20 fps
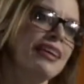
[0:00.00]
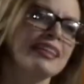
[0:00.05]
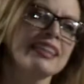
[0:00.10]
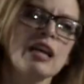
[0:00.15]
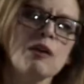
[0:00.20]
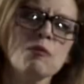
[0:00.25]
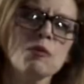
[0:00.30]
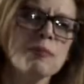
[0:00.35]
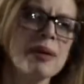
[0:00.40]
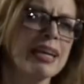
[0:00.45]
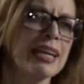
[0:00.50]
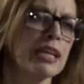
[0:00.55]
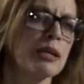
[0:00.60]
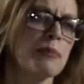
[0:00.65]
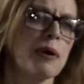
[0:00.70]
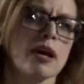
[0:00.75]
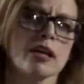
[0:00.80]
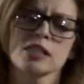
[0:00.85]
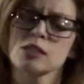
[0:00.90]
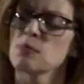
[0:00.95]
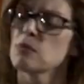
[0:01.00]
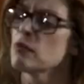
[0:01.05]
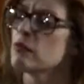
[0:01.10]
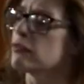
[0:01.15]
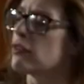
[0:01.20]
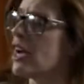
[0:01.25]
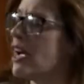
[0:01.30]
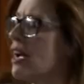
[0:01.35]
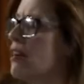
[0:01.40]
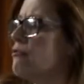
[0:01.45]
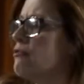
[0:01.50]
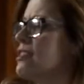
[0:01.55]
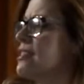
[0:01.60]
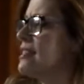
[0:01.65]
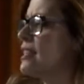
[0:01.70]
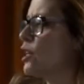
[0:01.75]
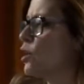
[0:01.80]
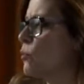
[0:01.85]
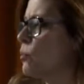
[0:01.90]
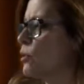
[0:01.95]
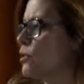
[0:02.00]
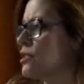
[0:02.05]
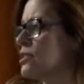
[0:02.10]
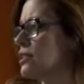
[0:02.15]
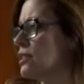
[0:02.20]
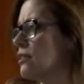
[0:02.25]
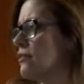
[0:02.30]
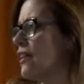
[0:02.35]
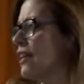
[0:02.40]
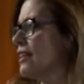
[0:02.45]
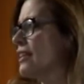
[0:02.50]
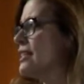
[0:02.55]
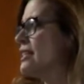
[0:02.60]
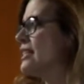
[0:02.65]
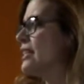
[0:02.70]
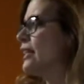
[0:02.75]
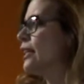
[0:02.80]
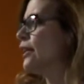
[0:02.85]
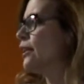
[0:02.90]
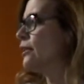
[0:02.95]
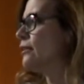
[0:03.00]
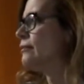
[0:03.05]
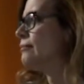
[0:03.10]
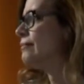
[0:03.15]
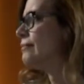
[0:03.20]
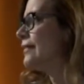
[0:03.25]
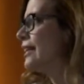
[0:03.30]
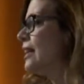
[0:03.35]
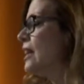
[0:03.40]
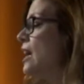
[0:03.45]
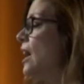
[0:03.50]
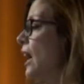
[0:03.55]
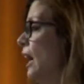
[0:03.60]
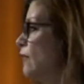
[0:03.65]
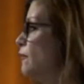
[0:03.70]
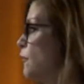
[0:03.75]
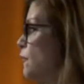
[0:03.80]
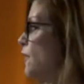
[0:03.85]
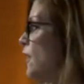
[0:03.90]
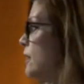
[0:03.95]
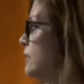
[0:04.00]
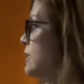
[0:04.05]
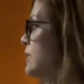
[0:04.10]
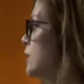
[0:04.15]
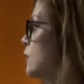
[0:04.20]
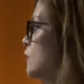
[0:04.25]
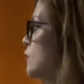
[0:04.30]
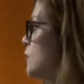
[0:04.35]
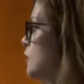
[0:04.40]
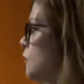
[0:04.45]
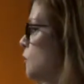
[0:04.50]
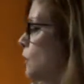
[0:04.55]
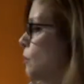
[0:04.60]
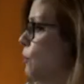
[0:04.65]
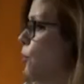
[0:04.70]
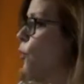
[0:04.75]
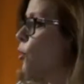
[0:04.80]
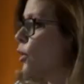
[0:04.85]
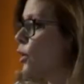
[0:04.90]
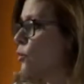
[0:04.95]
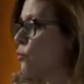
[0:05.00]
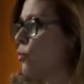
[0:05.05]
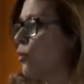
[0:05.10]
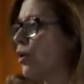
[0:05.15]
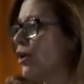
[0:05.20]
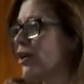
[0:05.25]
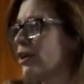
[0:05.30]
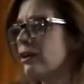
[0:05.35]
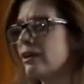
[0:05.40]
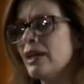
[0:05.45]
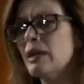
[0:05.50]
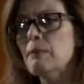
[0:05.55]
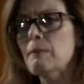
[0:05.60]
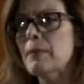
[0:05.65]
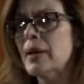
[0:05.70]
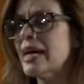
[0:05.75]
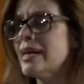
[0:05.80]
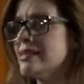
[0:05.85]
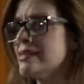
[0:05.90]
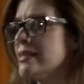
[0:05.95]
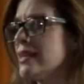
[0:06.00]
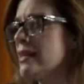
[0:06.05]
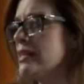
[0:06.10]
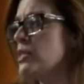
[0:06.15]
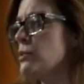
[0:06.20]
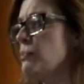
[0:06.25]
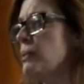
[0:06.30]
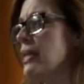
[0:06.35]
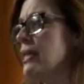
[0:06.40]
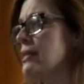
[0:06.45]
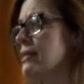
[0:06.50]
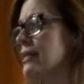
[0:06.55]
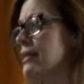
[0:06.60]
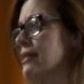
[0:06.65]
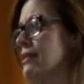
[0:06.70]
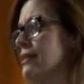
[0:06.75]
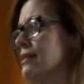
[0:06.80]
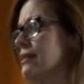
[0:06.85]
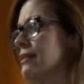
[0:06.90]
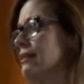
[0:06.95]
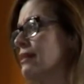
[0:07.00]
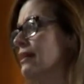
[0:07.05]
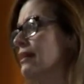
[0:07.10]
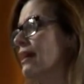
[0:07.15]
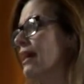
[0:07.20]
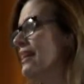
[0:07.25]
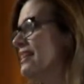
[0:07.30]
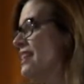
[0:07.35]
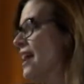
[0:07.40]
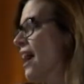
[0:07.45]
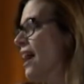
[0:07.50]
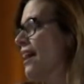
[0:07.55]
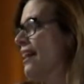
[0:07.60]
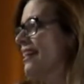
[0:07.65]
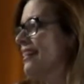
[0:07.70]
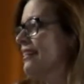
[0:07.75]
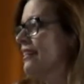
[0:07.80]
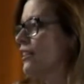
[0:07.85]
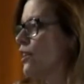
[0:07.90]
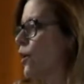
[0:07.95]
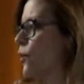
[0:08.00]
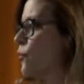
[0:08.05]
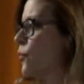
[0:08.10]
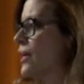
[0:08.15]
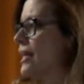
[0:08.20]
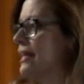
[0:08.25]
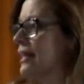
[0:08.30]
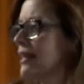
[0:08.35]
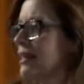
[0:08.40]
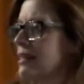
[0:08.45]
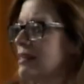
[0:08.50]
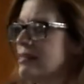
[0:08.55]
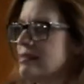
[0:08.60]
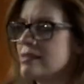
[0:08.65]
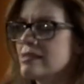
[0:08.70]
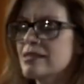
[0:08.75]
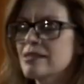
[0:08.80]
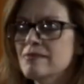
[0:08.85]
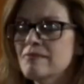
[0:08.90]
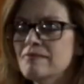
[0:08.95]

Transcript: They were making it possible for every single person to volunteer, and for volunteers to do important work in bite-sized pieces at night and on weekends.